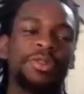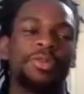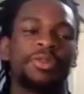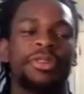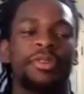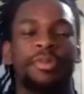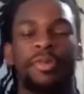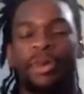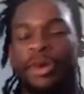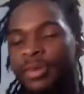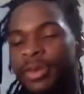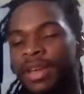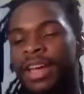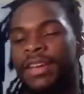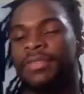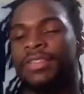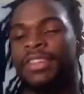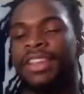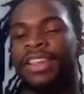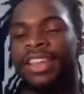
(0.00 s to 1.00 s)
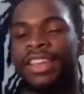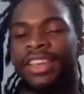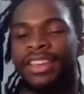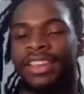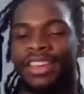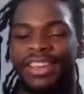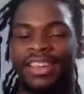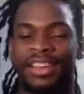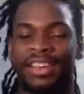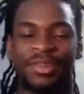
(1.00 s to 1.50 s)
with it, bro, but I feel like
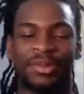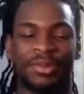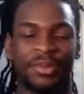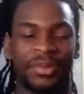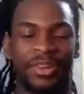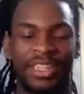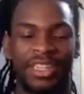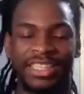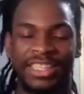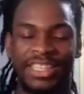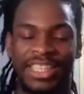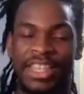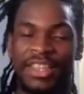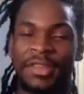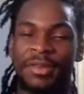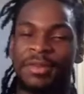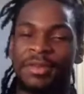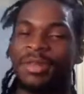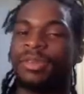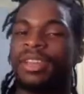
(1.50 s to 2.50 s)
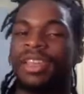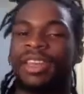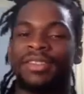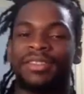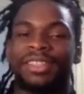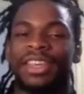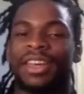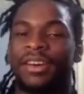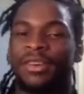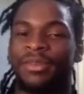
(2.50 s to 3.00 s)
it's one team you
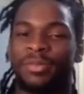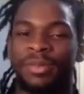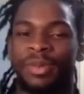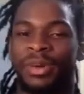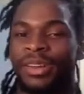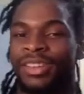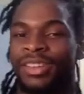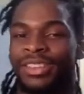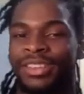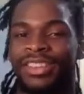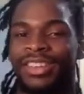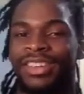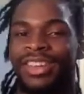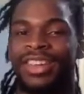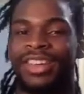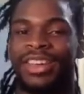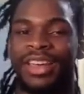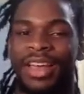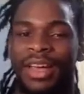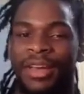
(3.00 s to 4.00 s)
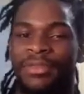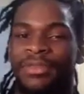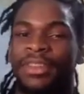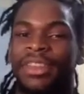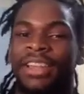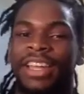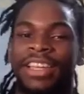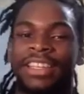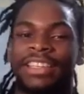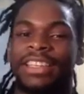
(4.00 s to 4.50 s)
left out, bro. I feel
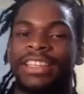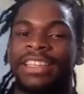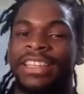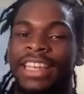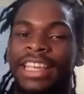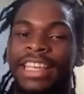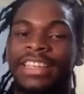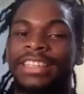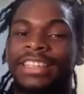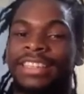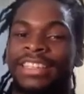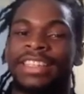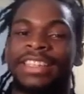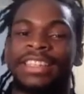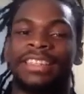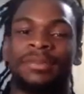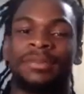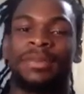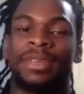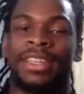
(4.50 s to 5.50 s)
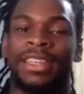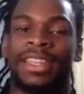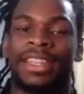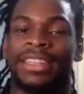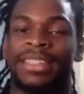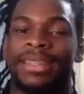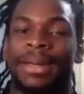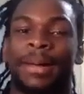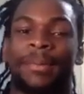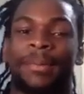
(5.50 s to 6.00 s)
like the Knicks need to be in that
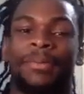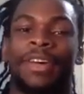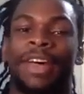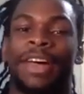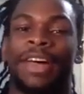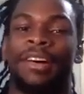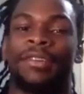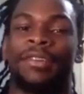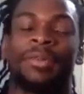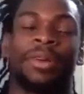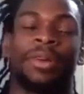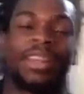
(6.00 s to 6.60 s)
top 5, bro.